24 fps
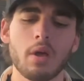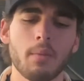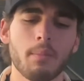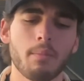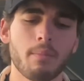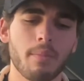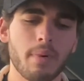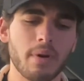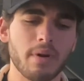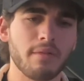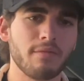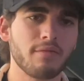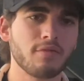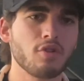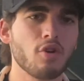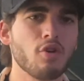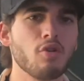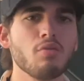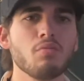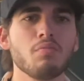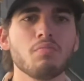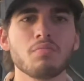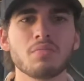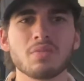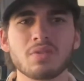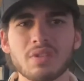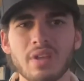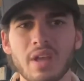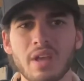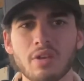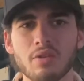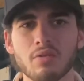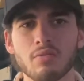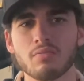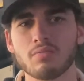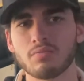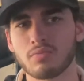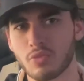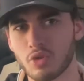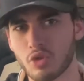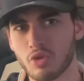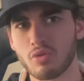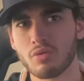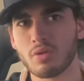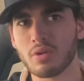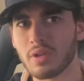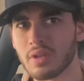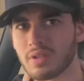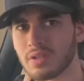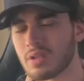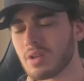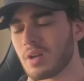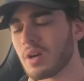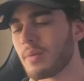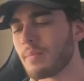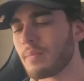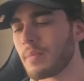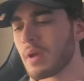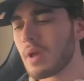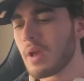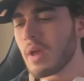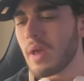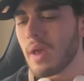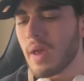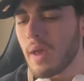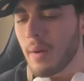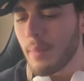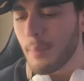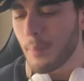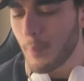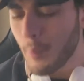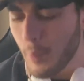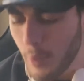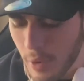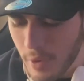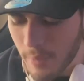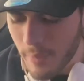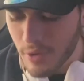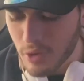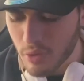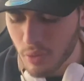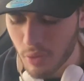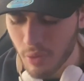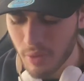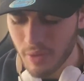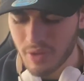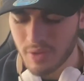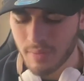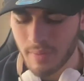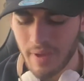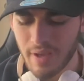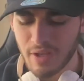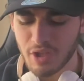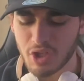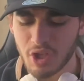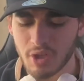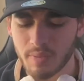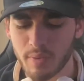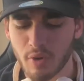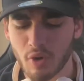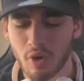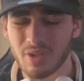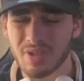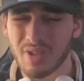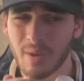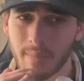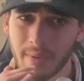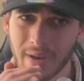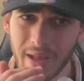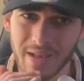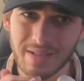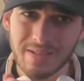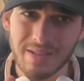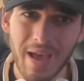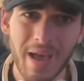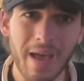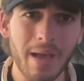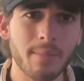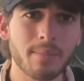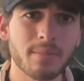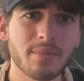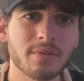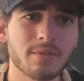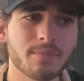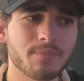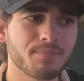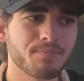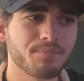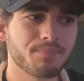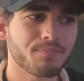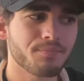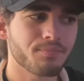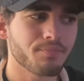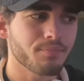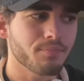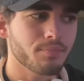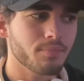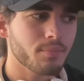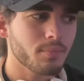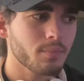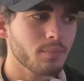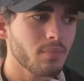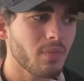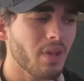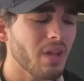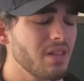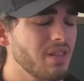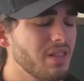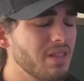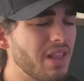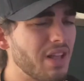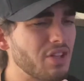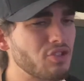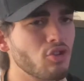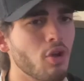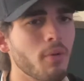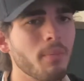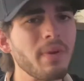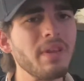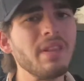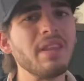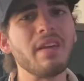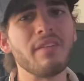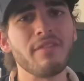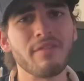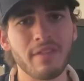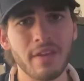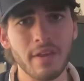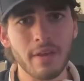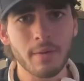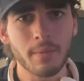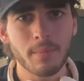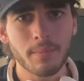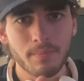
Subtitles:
But if so, stay tuned, listen up. Pretty much what I'm explaining, just because someone has abs does not mean they're fit.